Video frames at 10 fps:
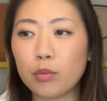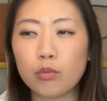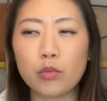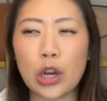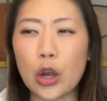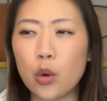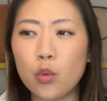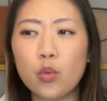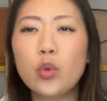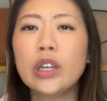you know,
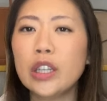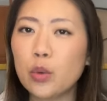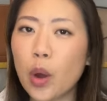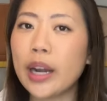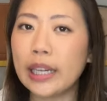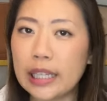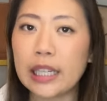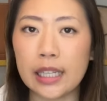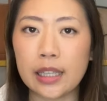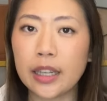really wanted
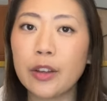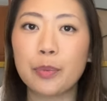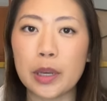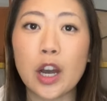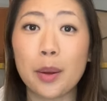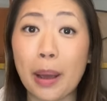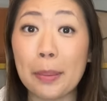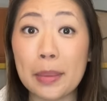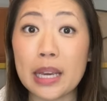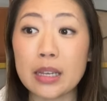to live beyond my
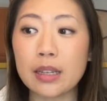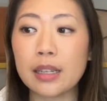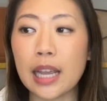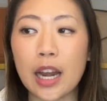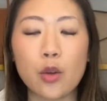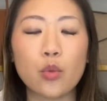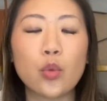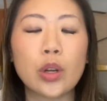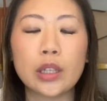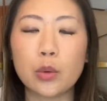means and I
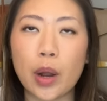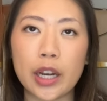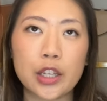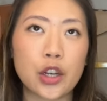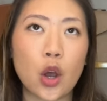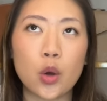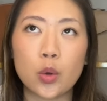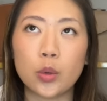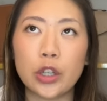really wanted to own,